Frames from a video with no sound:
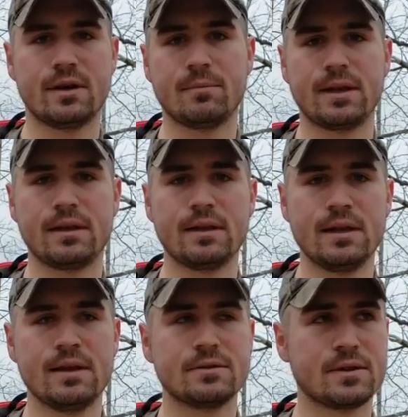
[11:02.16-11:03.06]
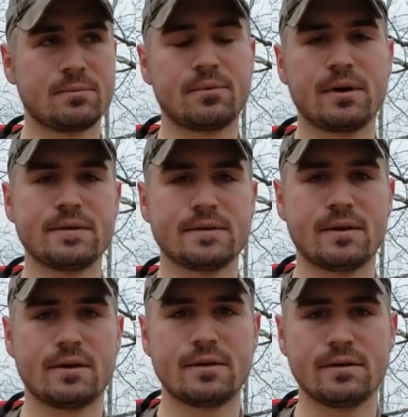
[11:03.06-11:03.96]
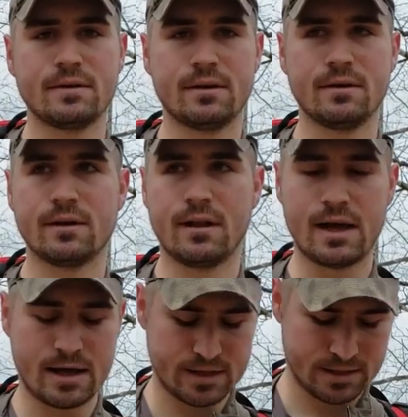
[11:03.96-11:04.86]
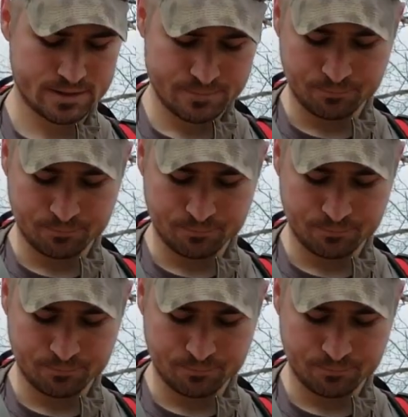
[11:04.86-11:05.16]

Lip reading: company, so the prices are a little high.